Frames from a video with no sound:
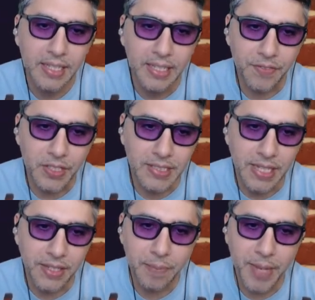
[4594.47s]

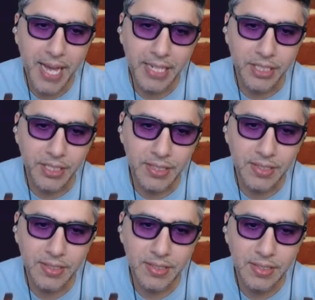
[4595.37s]
sender
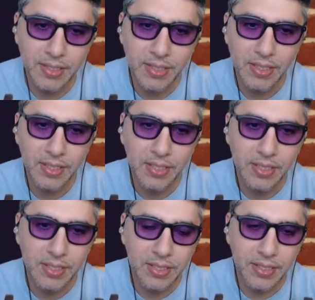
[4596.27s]
matches
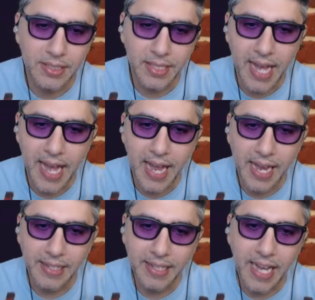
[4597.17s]
to that,
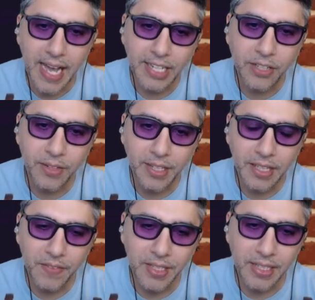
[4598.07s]
then I don't
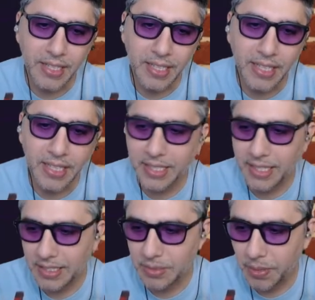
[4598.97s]
even need
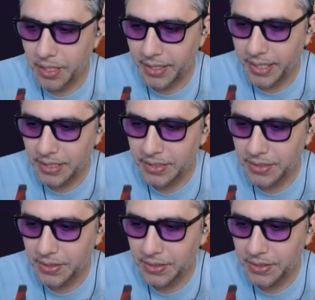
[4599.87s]
is broadcaster.